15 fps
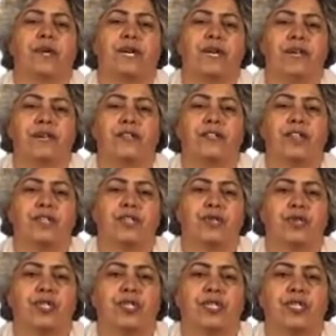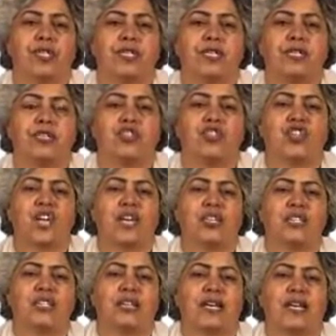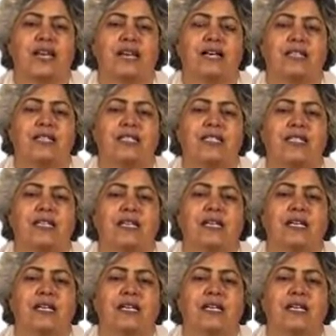in antiquity, just as